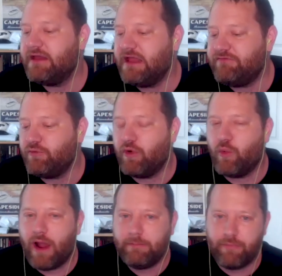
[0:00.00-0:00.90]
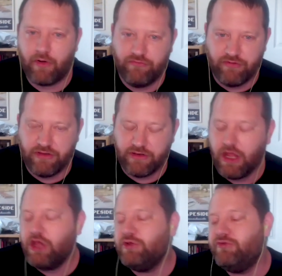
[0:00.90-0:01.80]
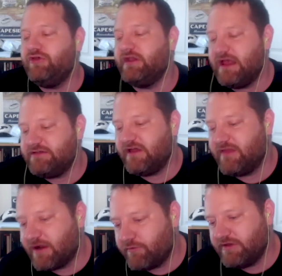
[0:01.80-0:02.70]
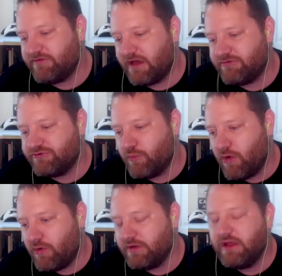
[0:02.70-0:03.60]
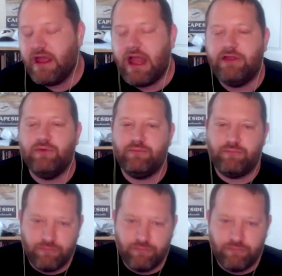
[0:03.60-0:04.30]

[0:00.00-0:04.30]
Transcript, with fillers: if you're a white person, you see an essay that criticizes woke and you